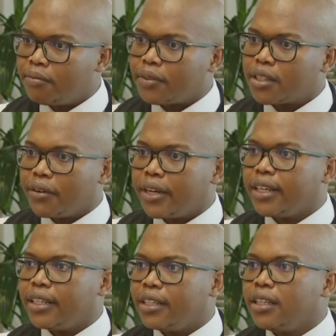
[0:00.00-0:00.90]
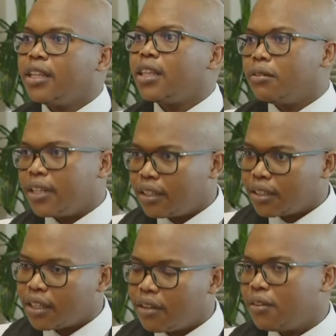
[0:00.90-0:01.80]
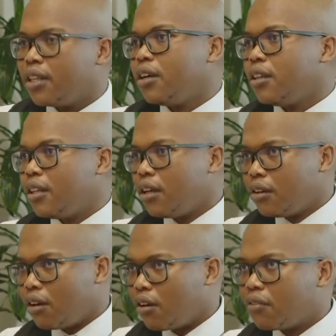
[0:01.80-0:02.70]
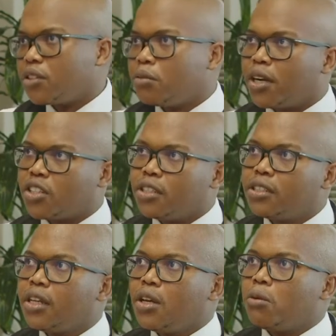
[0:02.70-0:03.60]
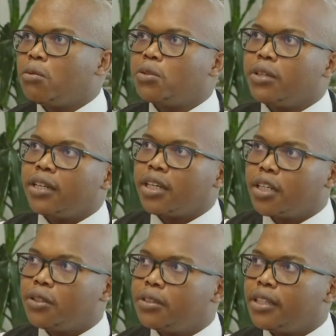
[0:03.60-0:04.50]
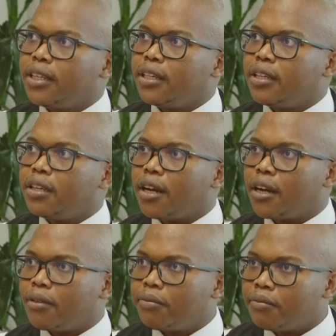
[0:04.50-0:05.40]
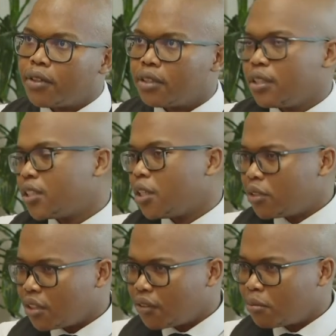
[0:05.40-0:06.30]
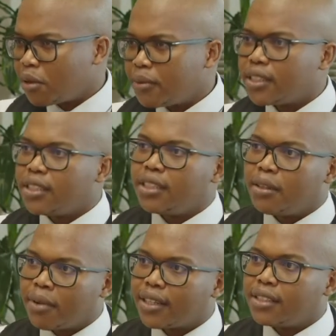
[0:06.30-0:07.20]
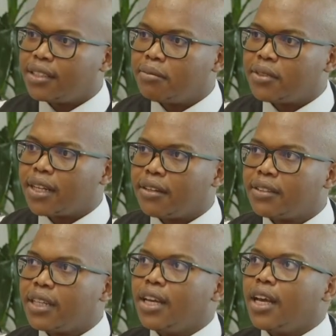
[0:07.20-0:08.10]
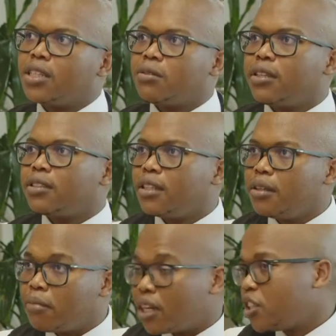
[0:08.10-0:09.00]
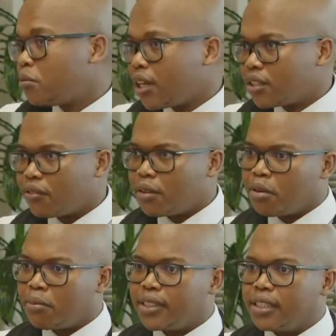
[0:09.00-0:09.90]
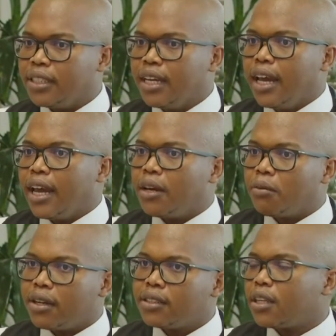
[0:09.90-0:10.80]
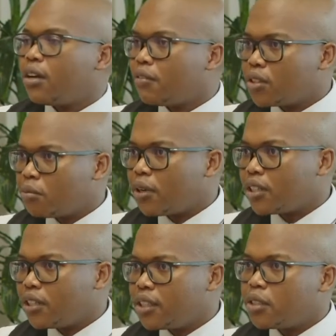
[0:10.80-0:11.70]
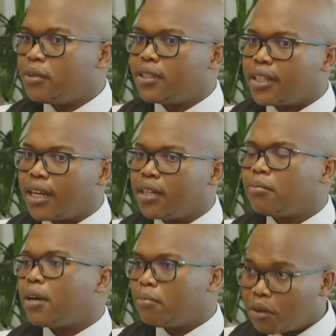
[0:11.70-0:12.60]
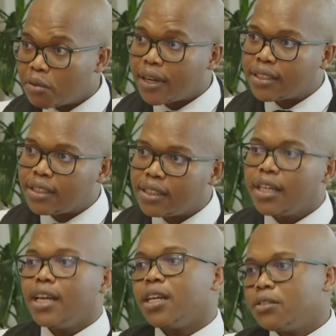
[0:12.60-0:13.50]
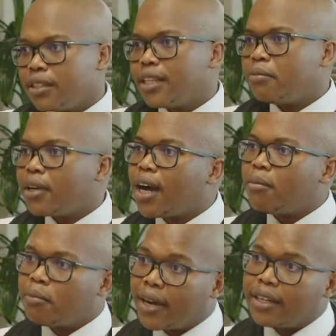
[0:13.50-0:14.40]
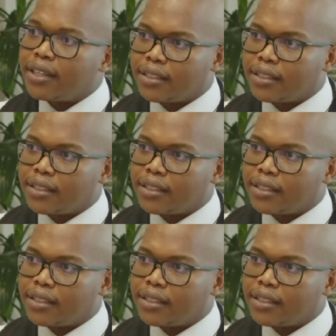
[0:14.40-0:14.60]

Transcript: directly, they will then give you the offer to purchase, which would include the description of the property, the parties themselves, as well as the purchase price of the property. And once that offer to purchase has been signed by both parties, it will then become a binding